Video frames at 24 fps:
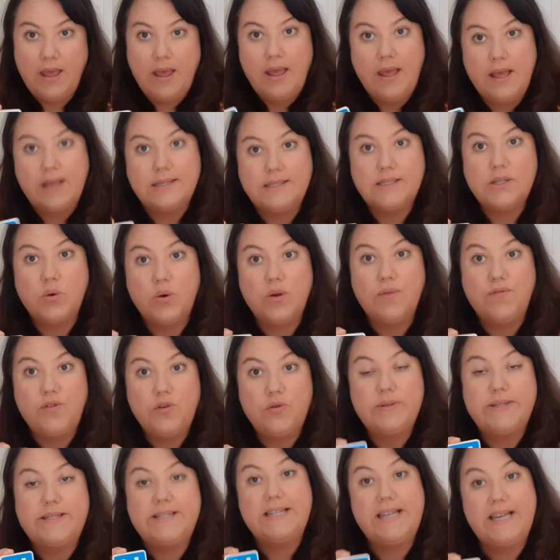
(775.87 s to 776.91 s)
So if
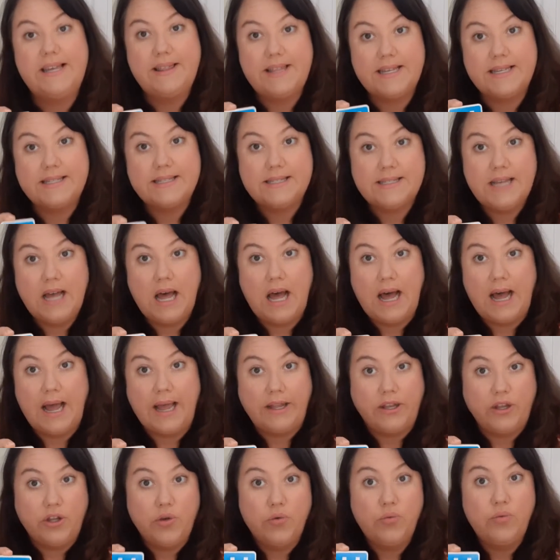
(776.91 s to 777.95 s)
you see this
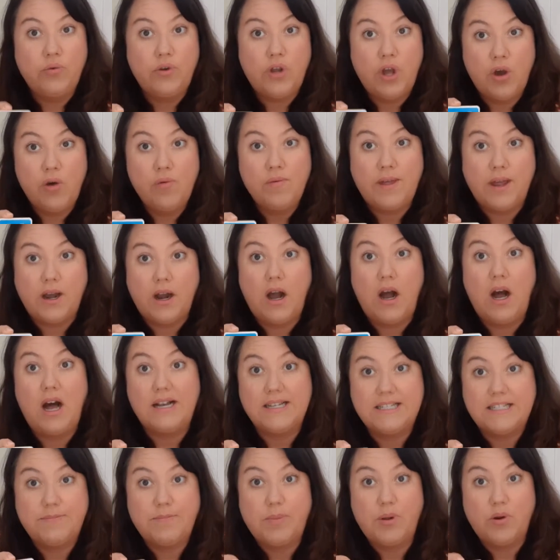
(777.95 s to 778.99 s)
sign, you know that a
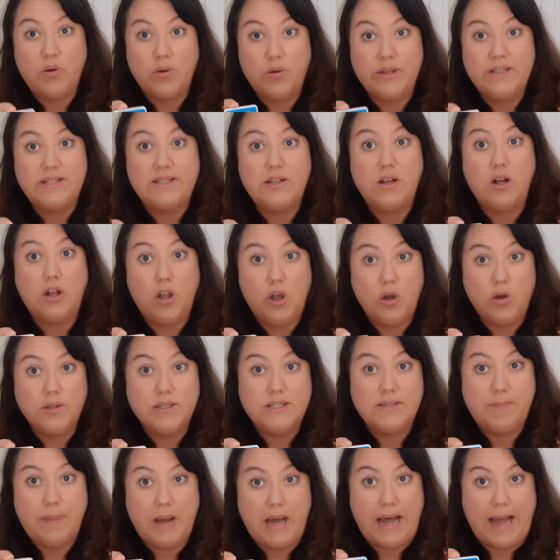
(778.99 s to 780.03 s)
hospital is close
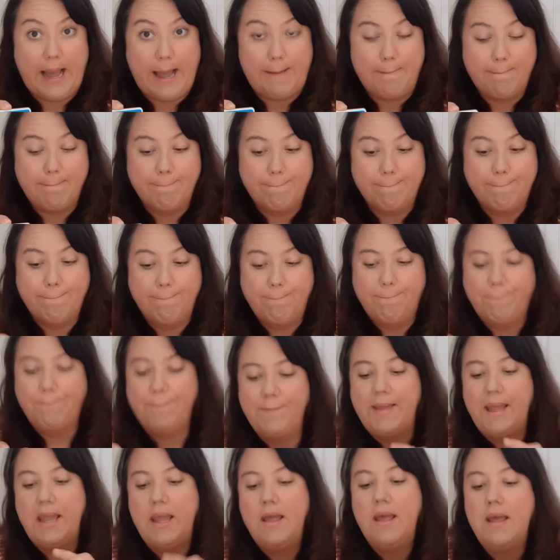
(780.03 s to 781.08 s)
by.
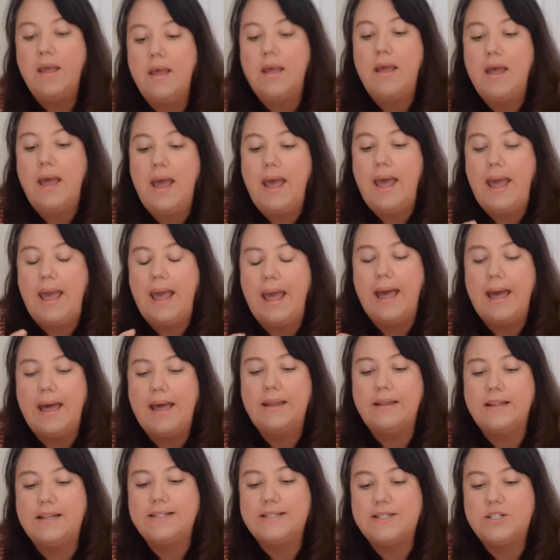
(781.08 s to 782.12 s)

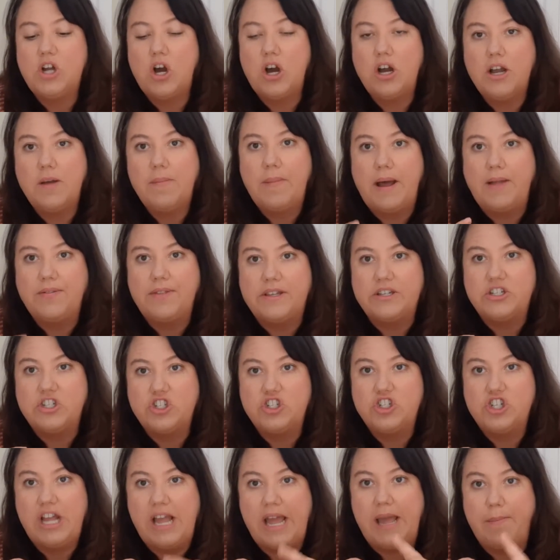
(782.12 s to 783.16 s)
And let's talk about
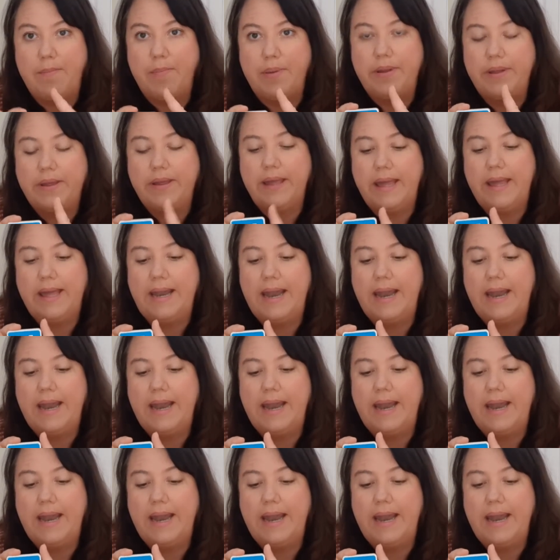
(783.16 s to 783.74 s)
this shape. It